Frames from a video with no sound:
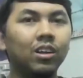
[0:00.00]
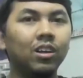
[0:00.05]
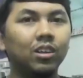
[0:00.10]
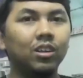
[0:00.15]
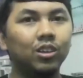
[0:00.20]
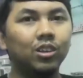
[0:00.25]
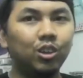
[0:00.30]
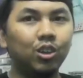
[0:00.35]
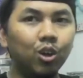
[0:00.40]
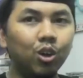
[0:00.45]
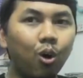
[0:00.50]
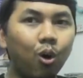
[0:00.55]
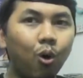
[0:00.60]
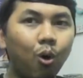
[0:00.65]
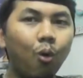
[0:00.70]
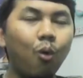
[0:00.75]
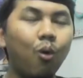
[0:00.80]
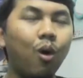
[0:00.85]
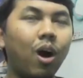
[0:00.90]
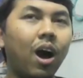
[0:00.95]

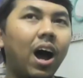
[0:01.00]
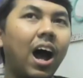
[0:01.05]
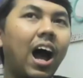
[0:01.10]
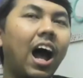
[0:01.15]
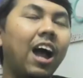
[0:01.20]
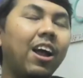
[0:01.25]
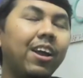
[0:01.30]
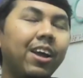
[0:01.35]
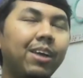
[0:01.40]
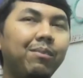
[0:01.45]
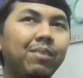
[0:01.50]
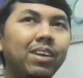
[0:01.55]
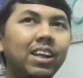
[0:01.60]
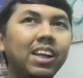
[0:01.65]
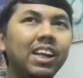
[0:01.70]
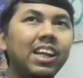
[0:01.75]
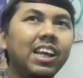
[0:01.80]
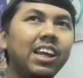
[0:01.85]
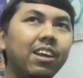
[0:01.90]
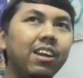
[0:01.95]
So I
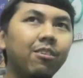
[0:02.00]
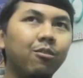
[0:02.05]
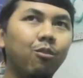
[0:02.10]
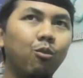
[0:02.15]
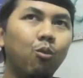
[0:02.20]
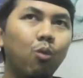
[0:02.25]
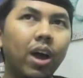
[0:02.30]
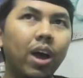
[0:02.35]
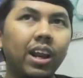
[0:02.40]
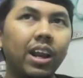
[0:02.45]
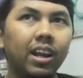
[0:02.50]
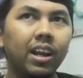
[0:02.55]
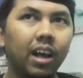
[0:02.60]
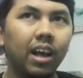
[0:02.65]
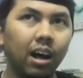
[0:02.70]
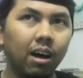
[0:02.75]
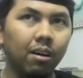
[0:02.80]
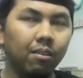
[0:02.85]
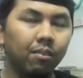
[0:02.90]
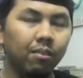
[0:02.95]
immediately went
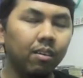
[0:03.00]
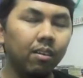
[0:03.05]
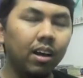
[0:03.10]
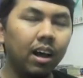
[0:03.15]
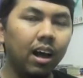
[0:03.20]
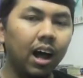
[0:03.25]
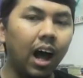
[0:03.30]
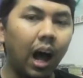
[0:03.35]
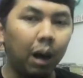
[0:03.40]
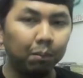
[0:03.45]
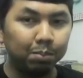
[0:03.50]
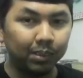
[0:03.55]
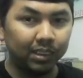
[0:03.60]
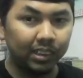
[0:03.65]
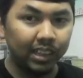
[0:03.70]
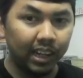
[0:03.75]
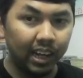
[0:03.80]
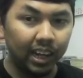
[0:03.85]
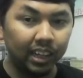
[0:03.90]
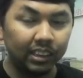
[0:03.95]
um,
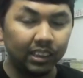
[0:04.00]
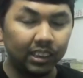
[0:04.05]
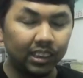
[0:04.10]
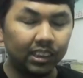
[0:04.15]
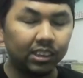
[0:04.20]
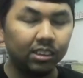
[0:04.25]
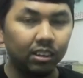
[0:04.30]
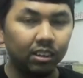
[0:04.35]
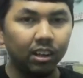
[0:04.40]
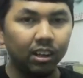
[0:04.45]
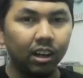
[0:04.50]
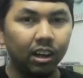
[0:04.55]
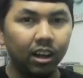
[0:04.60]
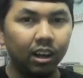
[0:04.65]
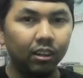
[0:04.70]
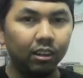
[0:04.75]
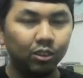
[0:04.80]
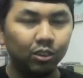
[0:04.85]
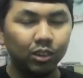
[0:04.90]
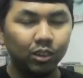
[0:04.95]
upstairs
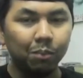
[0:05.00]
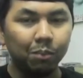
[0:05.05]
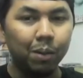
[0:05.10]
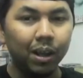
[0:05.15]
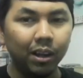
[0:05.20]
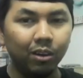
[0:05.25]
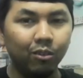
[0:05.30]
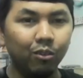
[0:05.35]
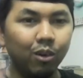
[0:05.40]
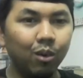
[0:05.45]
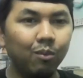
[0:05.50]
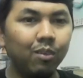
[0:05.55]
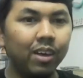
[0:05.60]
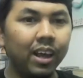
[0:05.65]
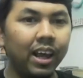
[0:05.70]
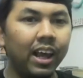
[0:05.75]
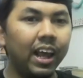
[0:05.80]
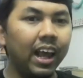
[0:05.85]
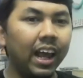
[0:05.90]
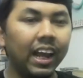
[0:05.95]
uh, to the panel room,
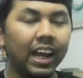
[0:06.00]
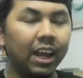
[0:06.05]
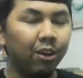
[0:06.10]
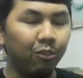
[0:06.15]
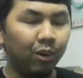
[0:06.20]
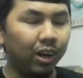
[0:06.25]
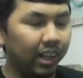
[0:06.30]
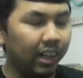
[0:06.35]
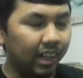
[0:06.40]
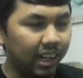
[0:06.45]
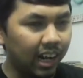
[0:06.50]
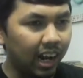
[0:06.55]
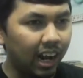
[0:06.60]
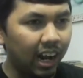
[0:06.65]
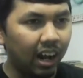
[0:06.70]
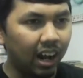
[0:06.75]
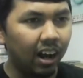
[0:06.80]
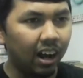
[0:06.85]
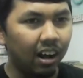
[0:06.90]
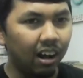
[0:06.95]
and I waited
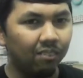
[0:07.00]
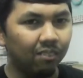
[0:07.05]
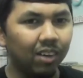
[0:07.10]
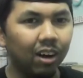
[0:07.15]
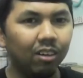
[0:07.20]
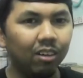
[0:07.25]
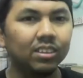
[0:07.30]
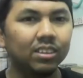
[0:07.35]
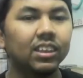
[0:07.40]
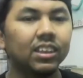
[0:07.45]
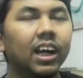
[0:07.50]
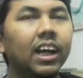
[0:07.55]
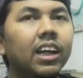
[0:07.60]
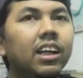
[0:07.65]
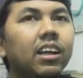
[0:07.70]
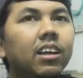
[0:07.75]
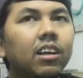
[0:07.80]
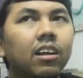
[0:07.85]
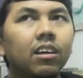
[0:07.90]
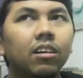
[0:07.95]
um, outside.
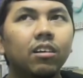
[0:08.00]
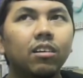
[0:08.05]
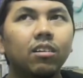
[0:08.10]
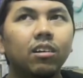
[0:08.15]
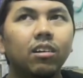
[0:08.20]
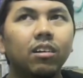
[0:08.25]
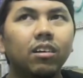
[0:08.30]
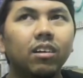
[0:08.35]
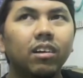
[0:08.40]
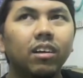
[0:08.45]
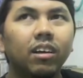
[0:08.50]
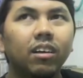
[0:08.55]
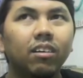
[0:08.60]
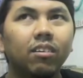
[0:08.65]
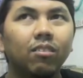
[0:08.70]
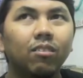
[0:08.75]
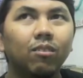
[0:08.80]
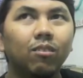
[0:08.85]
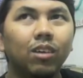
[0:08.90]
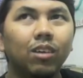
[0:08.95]

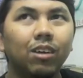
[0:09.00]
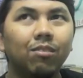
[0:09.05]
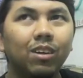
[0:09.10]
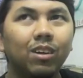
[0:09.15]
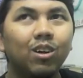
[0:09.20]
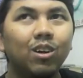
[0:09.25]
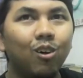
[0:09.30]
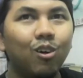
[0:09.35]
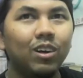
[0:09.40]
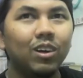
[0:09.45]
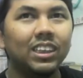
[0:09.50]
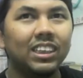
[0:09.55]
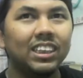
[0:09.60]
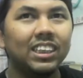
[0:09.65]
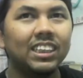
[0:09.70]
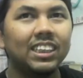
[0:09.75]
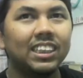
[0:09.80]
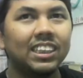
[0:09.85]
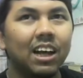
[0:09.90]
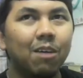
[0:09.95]
Even though it's
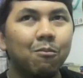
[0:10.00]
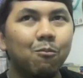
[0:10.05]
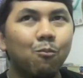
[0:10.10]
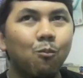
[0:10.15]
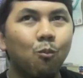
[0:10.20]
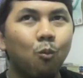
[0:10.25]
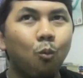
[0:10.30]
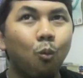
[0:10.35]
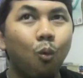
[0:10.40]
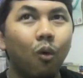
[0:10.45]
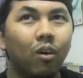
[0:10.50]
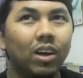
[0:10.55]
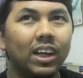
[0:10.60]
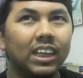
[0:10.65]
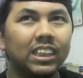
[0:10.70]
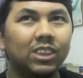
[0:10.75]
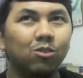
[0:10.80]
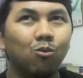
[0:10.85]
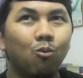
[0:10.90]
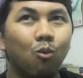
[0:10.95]
just um
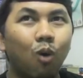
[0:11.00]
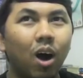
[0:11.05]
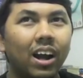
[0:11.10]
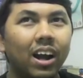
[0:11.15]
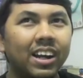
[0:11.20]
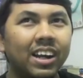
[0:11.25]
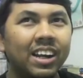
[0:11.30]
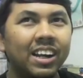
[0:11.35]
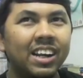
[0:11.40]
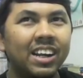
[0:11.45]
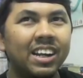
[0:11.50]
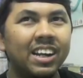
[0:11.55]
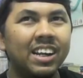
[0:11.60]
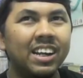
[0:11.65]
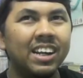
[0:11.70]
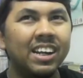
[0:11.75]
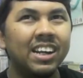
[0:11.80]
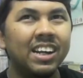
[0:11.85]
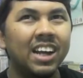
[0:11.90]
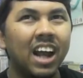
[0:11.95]
it's
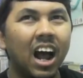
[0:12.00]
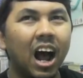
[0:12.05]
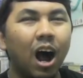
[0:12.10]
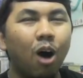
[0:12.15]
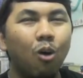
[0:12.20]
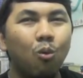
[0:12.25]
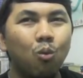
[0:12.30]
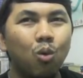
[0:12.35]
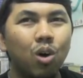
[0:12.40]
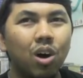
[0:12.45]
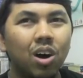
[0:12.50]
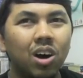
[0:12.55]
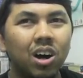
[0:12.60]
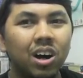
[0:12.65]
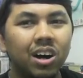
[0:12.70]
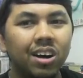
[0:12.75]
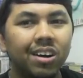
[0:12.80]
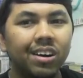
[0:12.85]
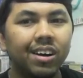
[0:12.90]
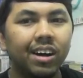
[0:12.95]
one hour
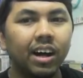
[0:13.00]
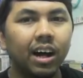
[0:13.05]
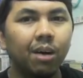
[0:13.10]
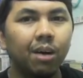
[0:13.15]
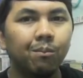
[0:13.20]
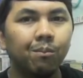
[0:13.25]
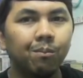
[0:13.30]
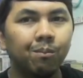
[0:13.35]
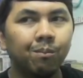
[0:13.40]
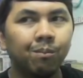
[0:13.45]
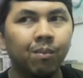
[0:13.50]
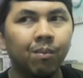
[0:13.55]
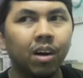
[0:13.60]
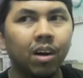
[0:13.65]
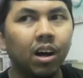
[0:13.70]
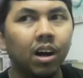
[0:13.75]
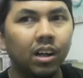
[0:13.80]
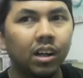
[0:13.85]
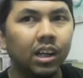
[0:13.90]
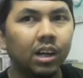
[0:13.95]
um,
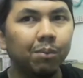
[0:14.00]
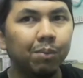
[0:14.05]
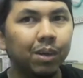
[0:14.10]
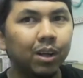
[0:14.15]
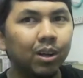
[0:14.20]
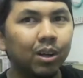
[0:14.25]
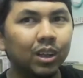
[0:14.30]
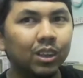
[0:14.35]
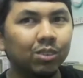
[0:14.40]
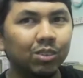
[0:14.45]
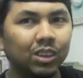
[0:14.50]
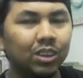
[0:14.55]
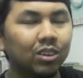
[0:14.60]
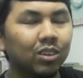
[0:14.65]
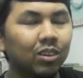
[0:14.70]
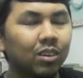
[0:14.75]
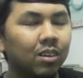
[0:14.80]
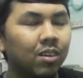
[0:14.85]
earlier because we don't